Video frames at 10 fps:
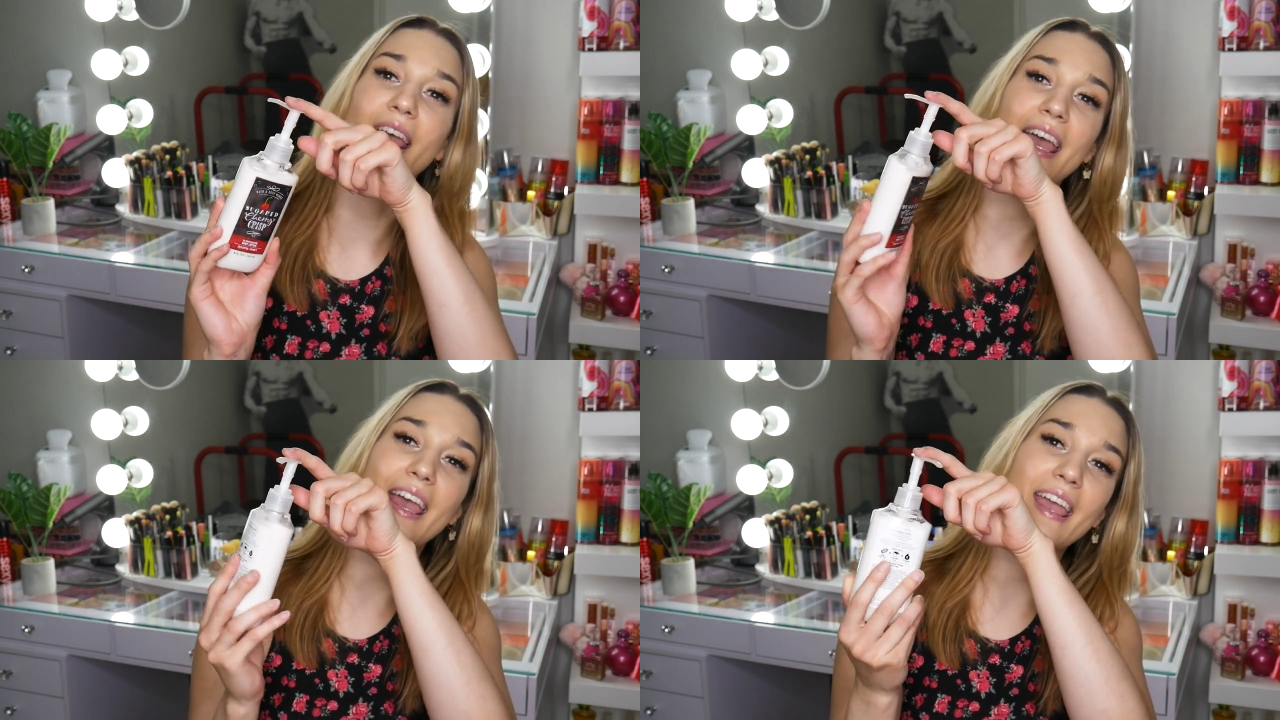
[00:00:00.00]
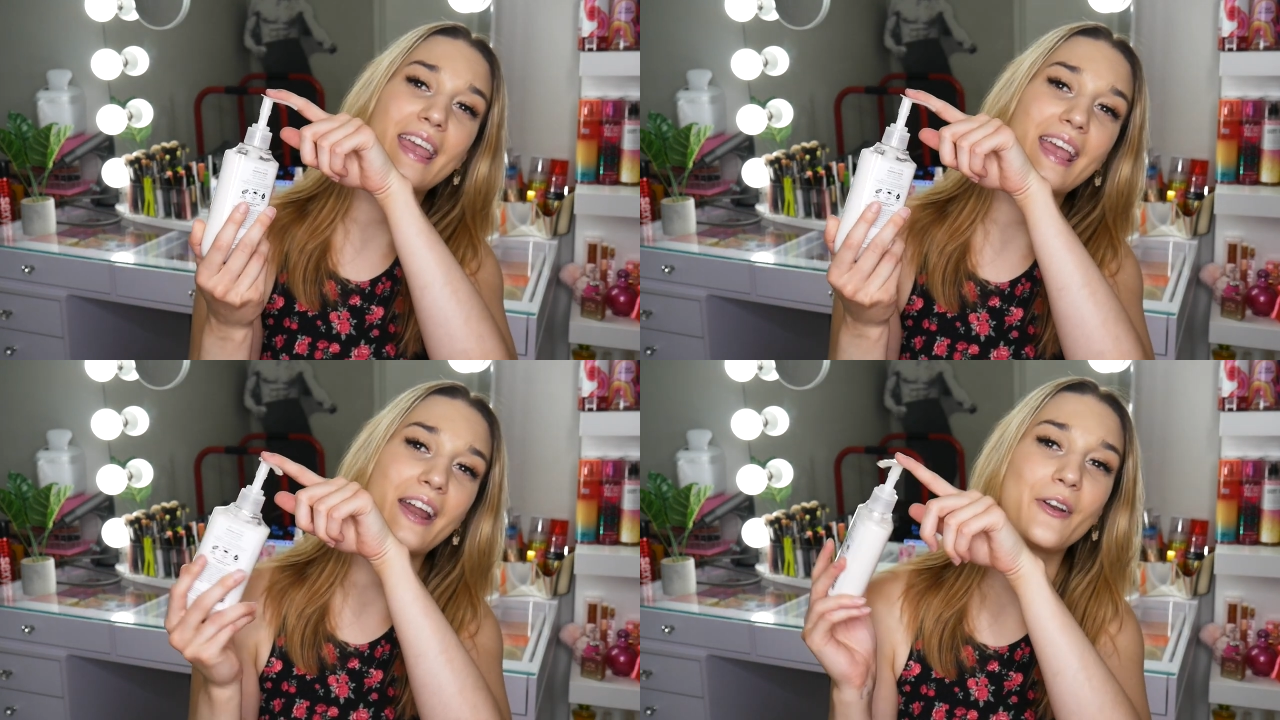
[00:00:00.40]

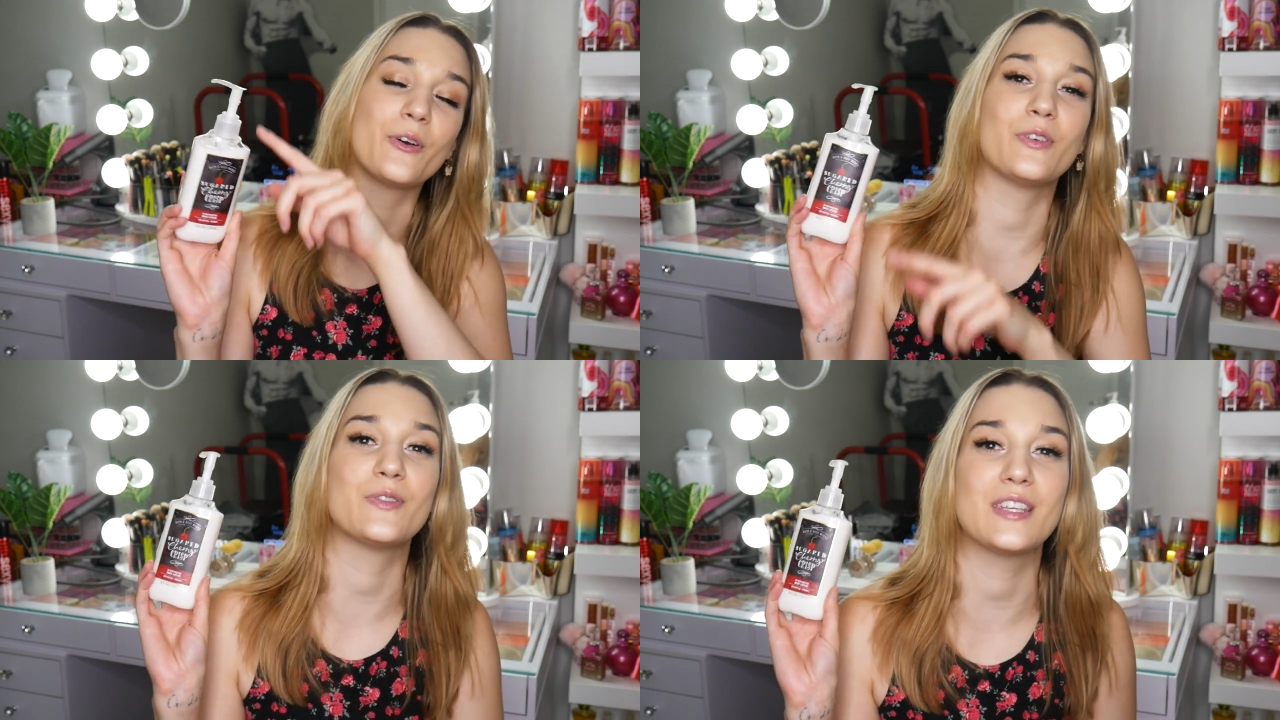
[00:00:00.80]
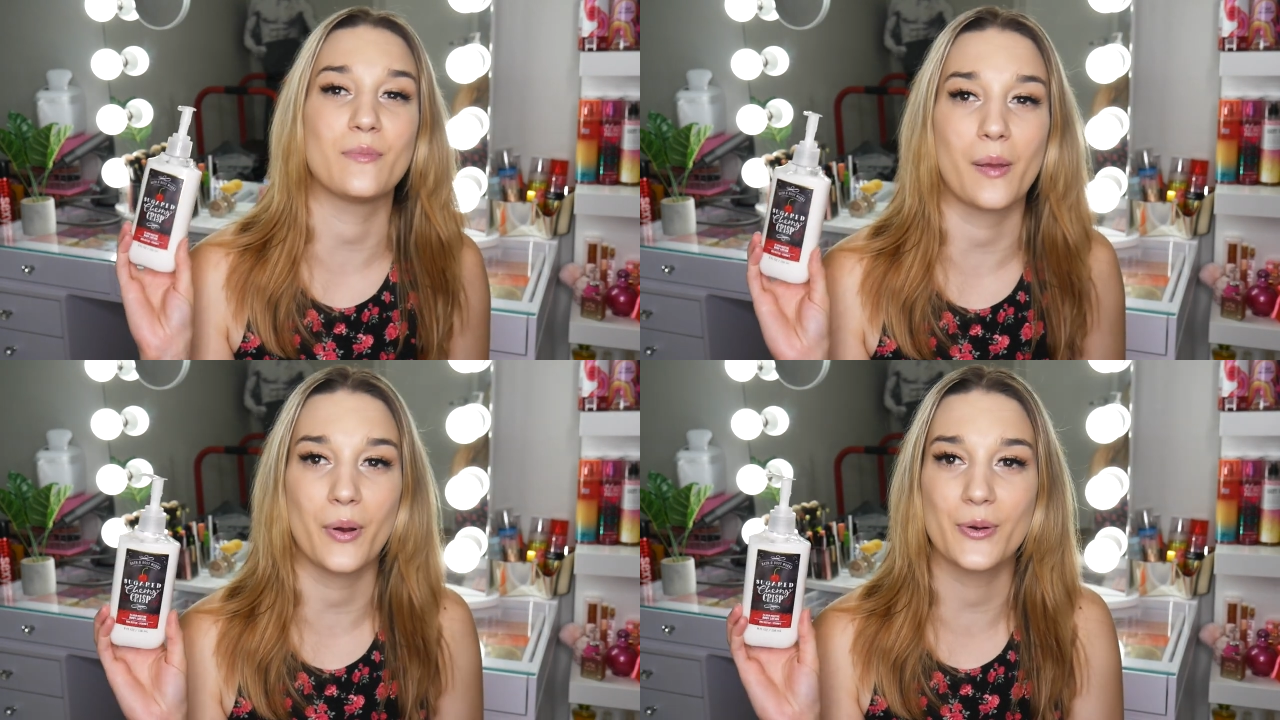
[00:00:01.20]
Yay! I don't know if you've seen
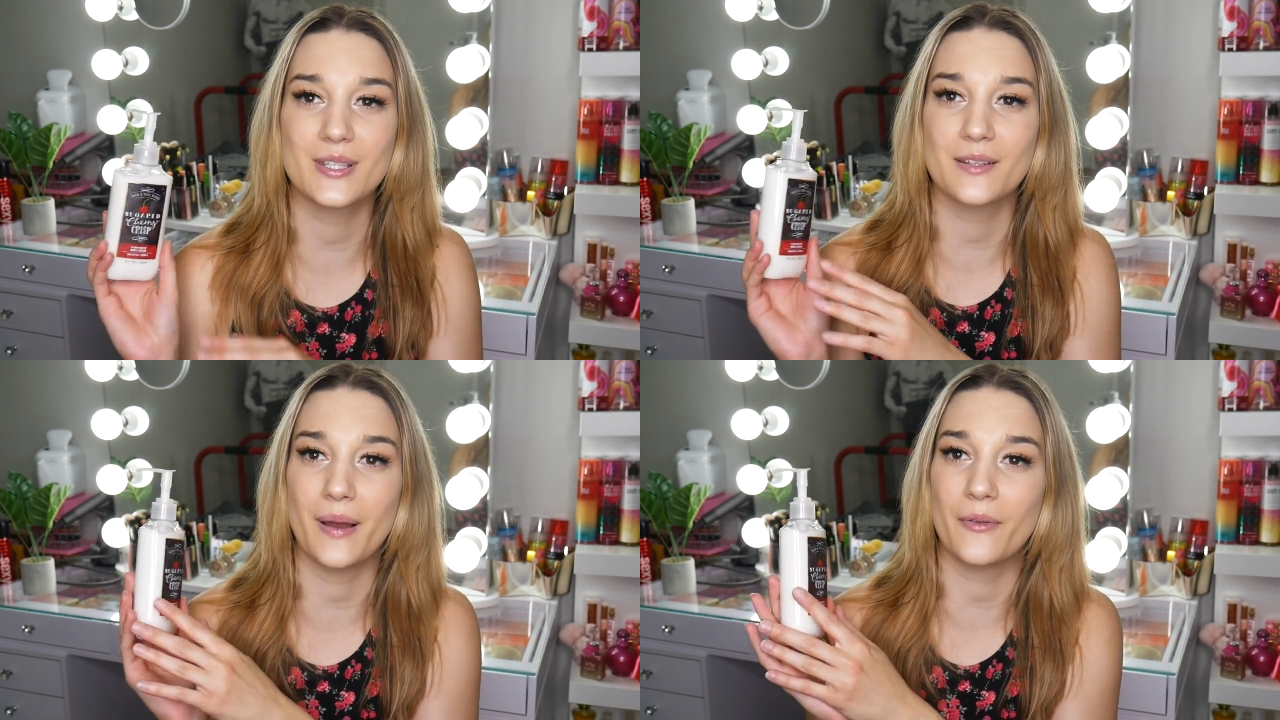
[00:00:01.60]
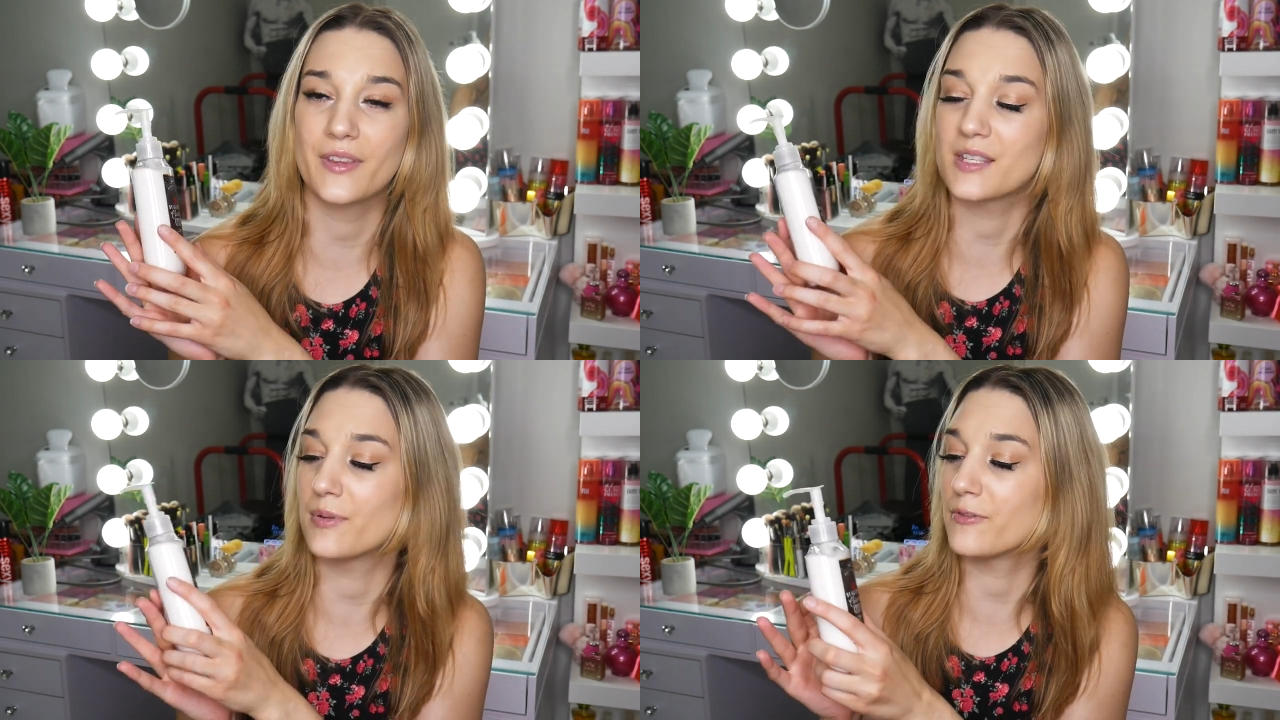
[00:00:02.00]
my posts about
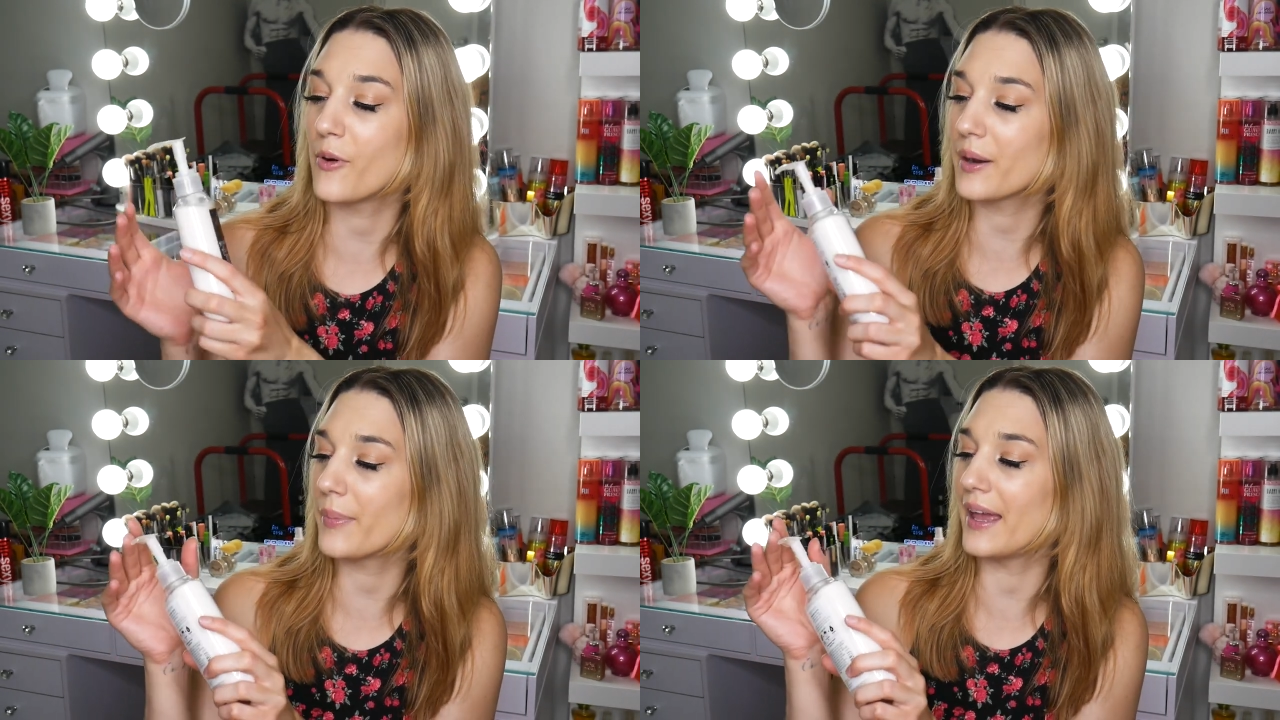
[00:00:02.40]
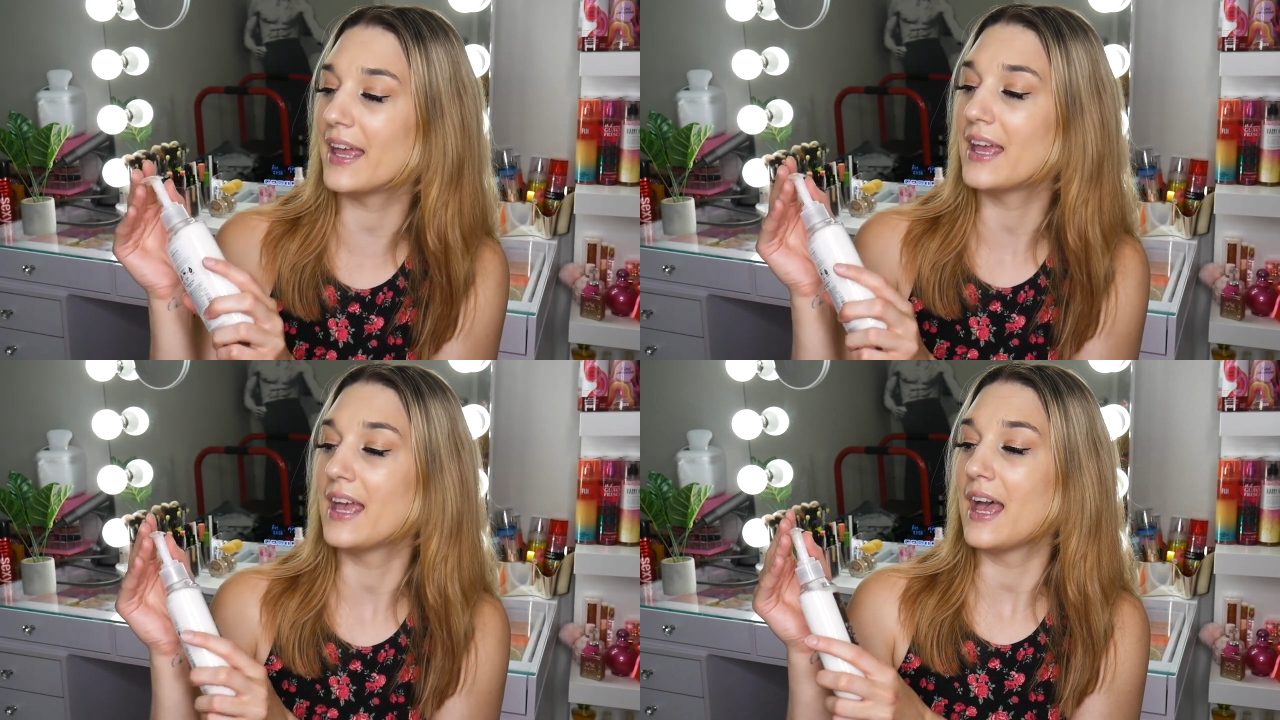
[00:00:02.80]
this before, but